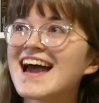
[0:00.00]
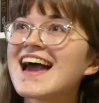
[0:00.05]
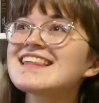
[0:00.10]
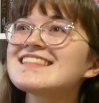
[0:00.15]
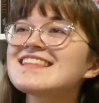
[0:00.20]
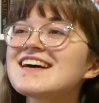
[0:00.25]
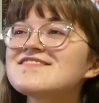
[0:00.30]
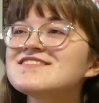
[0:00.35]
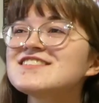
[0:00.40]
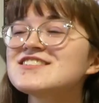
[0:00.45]
I
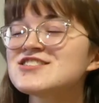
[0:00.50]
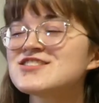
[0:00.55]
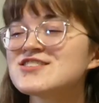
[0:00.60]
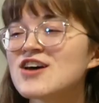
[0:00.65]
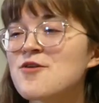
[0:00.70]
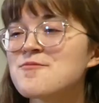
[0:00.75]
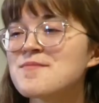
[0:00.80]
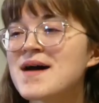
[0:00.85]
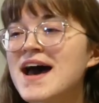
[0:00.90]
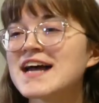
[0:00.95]
loved it
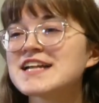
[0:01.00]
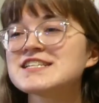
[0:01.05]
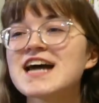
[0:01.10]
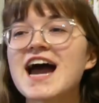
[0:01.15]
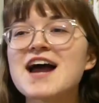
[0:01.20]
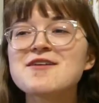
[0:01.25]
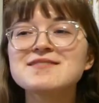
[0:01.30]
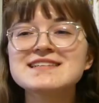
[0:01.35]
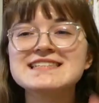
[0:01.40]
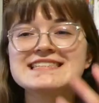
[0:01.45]
so much.
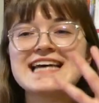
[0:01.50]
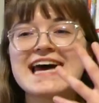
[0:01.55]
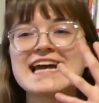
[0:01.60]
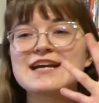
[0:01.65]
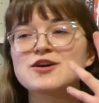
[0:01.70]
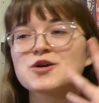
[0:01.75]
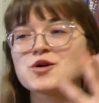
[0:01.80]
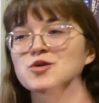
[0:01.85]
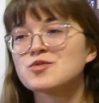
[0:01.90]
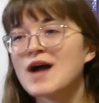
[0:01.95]
I was
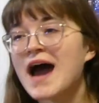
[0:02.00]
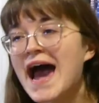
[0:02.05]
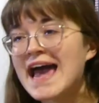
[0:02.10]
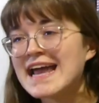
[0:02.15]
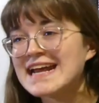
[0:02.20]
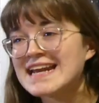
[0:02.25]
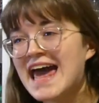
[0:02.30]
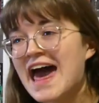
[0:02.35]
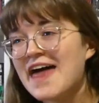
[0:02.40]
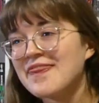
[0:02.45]
like
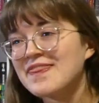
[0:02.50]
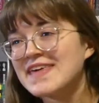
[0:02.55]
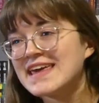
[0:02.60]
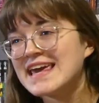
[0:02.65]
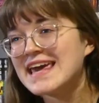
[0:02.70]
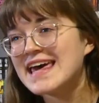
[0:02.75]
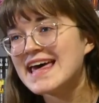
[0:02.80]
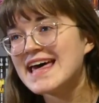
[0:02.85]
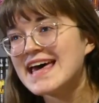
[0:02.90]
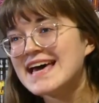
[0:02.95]
crying at the
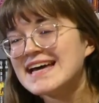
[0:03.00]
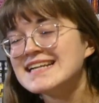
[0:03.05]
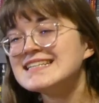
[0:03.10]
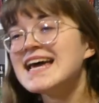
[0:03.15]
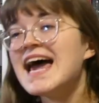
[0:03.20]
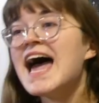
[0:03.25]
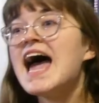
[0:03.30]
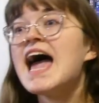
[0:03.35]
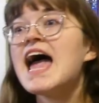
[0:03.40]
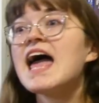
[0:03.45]
end,
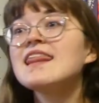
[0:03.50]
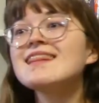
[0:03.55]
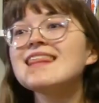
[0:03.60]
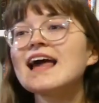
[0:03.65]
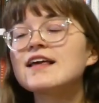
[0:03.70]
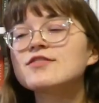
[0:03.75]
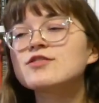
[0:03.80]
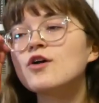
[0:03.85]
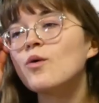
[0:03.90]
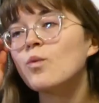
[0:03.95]
and
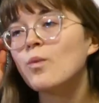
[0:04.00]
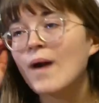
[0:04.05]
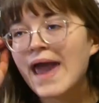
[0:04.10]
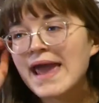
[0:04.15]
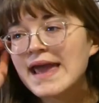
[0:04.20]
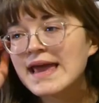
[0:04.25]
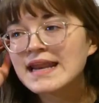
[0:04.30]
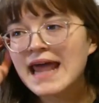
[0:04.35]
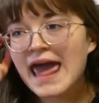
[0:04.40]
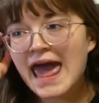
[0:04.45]
like the way
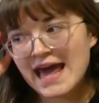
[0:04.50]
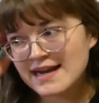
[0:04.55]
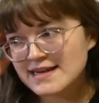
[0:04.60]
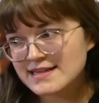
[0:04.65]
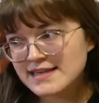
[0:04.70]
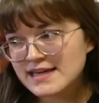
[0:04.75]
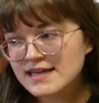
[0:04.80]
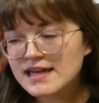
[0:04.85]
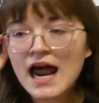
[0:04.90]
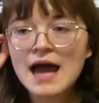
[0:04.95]
it
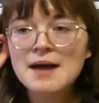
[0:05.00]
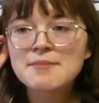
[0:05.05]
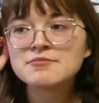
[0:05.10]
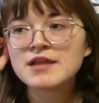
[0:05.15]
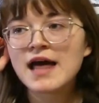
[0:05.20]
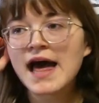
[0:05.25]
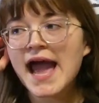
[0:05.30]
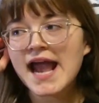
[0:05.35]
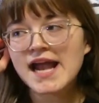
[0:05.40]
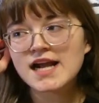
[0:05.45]
ended, I'm
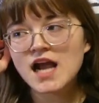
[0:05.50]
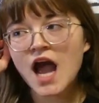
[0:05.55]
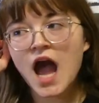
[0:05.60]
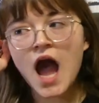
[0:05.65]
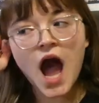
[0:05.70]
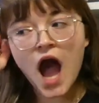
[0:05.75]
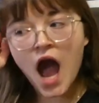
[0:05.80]
like,